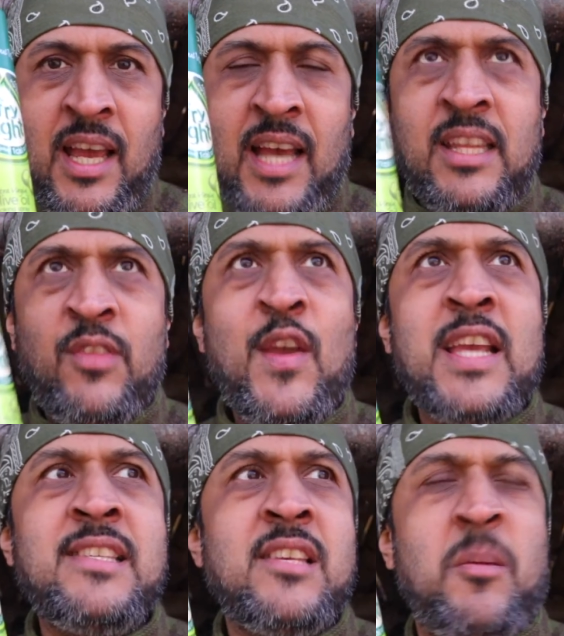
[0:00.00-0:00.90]
And the thing
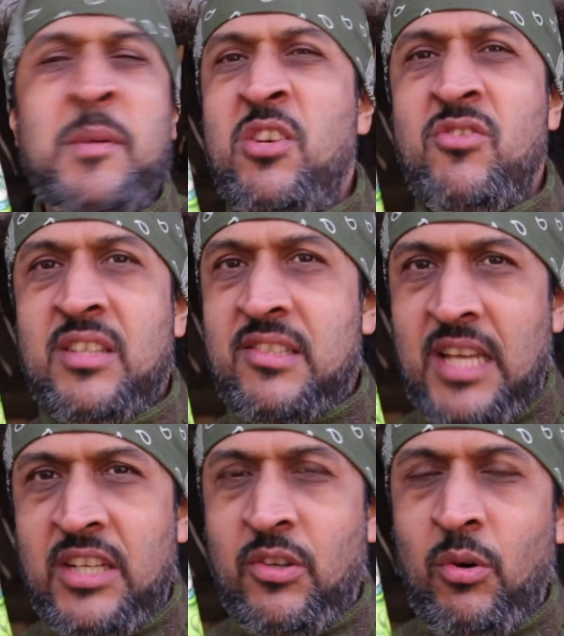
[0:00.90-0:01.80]
is this, I've been using the
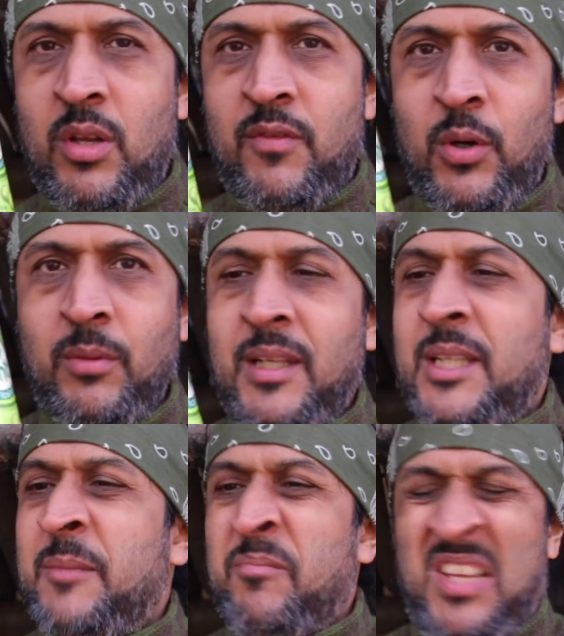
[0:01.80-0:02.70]
standard olive oil.
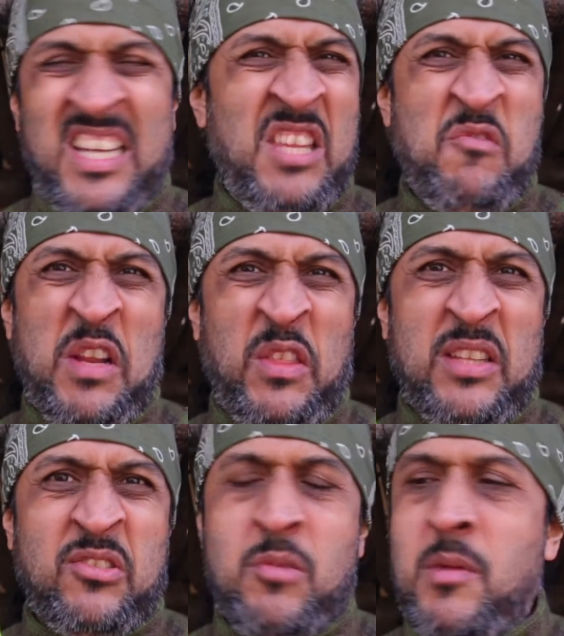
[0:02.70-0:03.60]
I didn't really
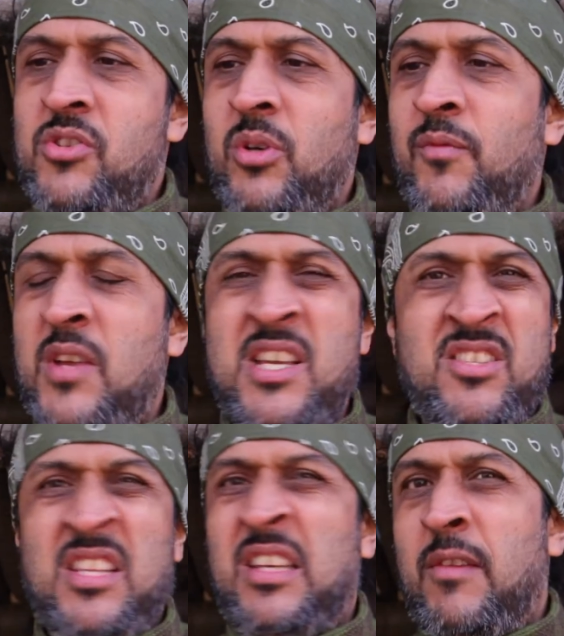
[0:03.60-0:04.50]
think too much of this,
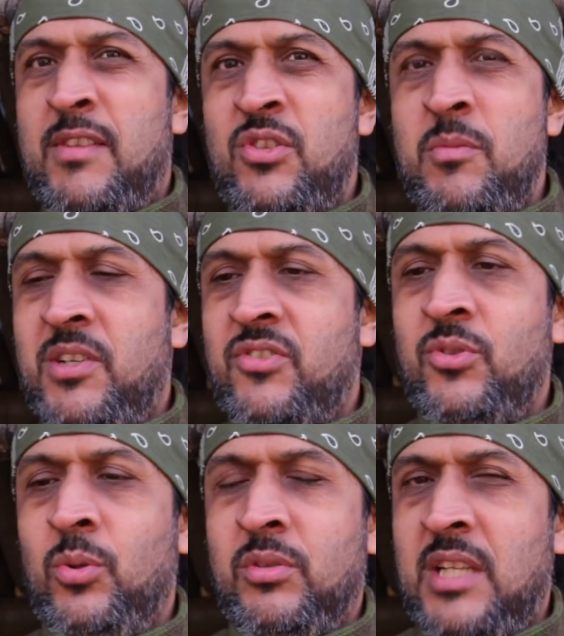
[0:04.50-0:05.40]
didn't give it too much
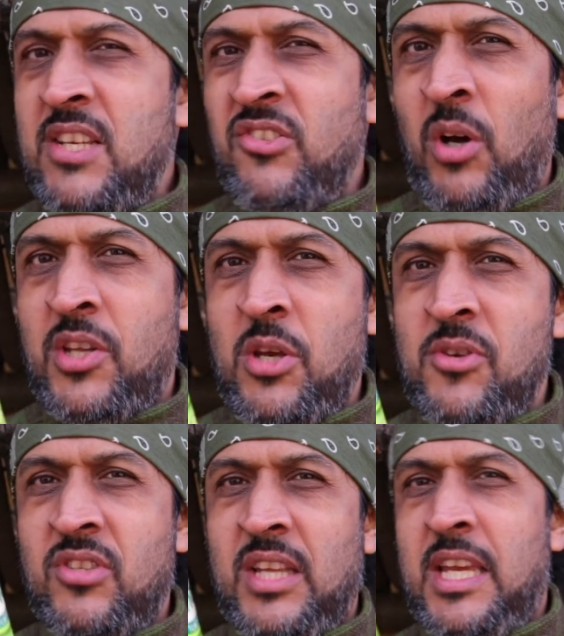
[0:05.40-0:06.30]
thought. Then he started
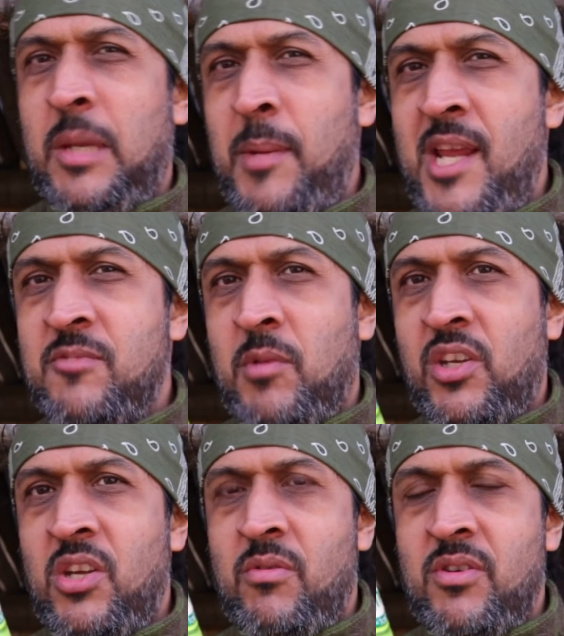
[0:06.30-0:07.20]
using it, he piqued my
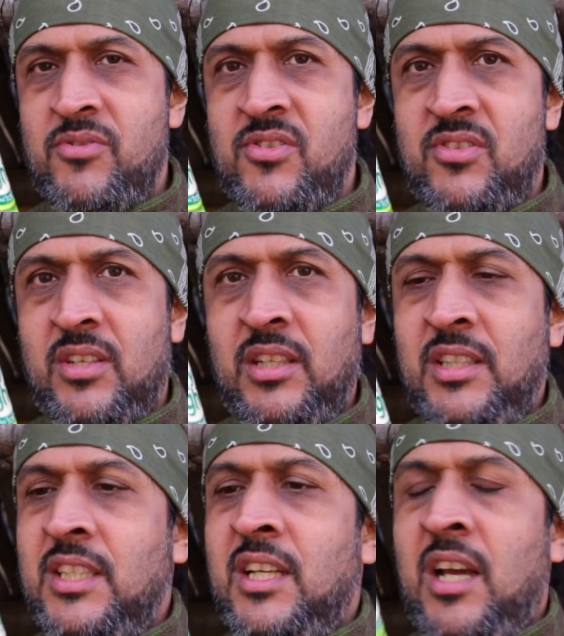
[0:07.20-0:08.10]
curiosity.
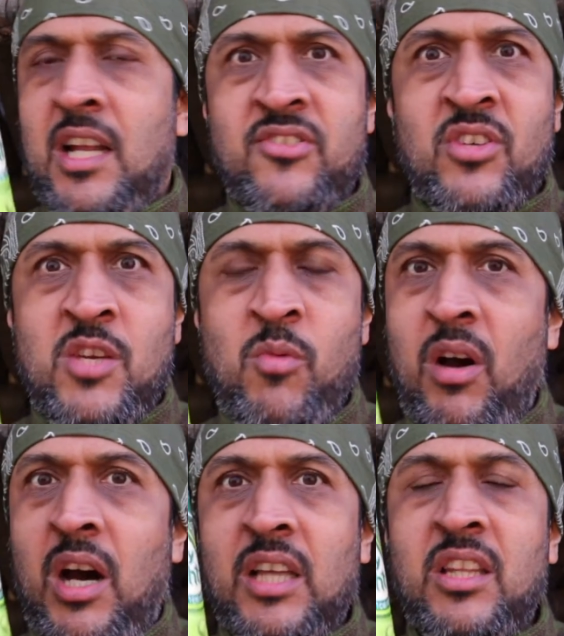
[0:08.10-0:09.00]
And I tell you
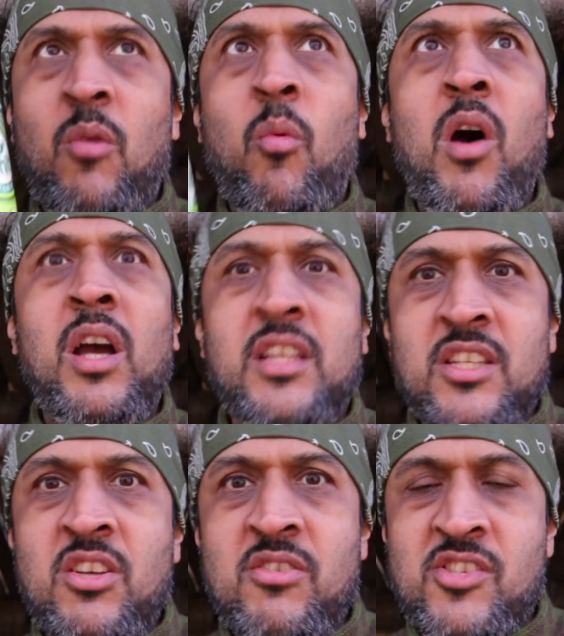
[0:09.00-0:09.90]
what, I don't know why I
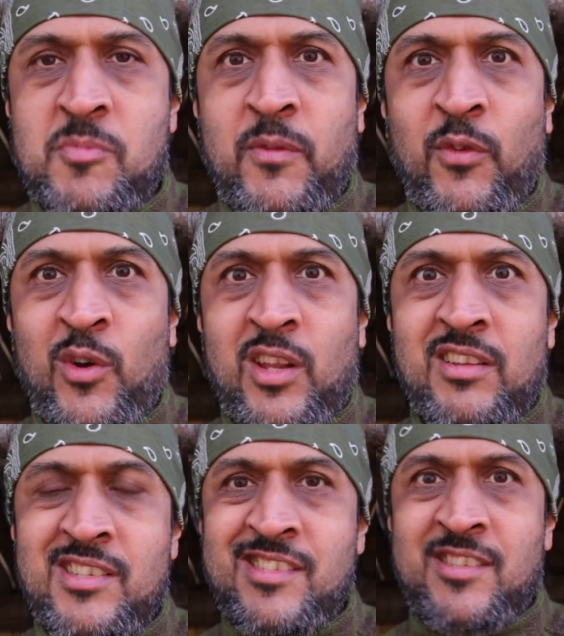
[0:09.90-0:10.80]
didn't use this before, you know,
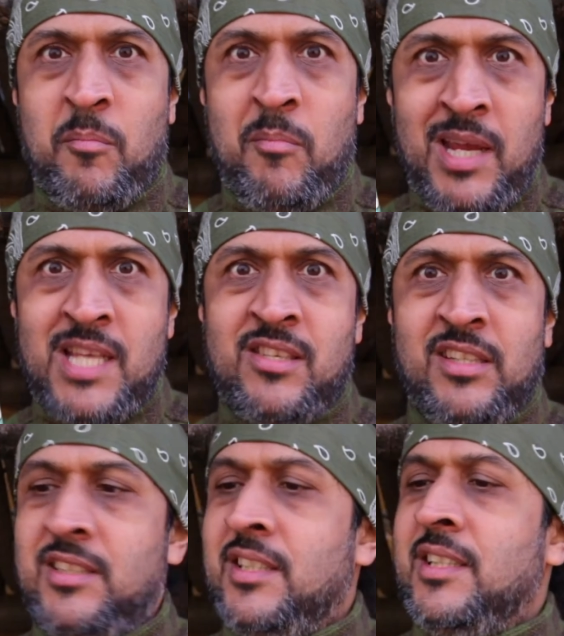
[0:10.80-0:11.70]
this is
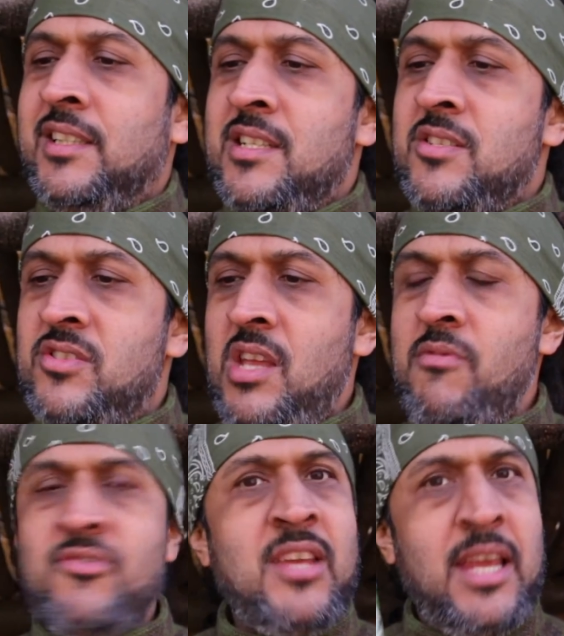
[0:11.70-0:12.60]
amazing.
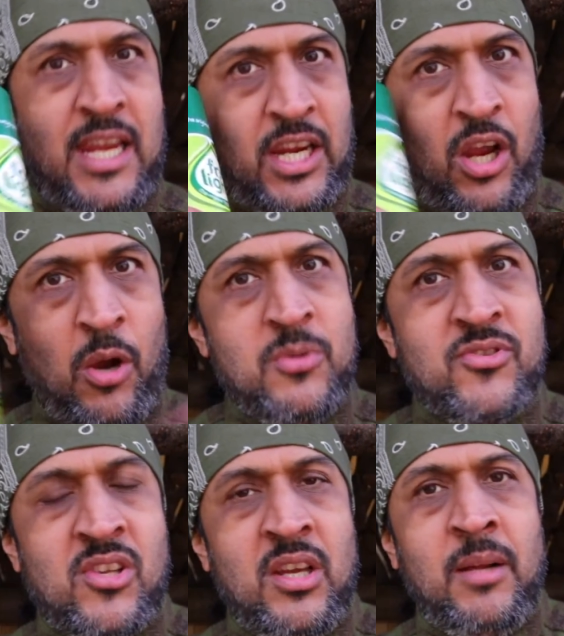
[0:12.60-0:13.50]
Seriously, it
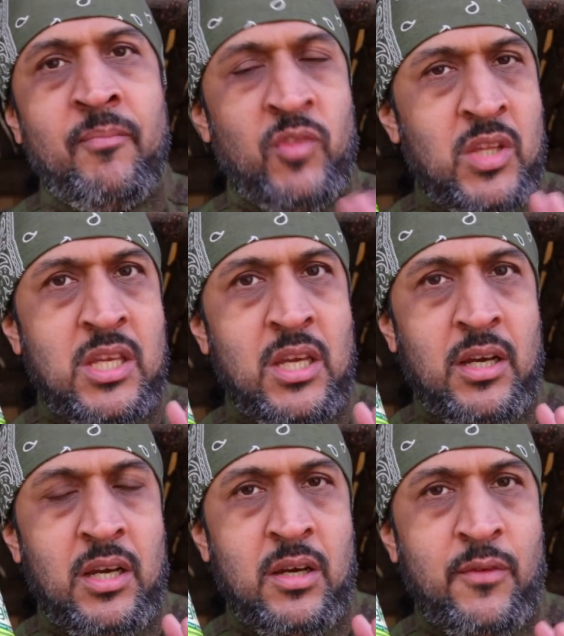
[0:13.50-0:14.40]
coats the uh,
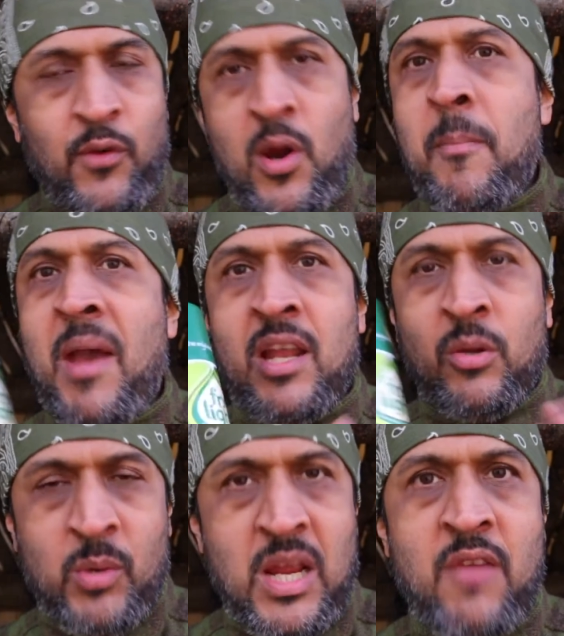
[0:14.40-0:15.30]
uh, frying pan or
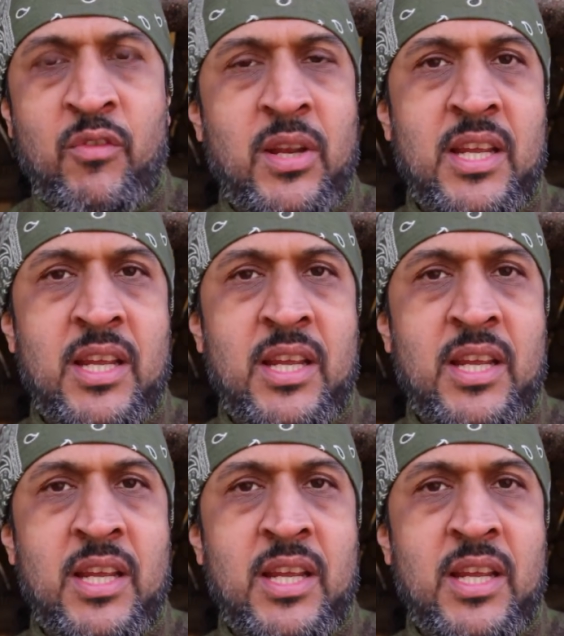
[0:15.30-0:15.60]
wherever it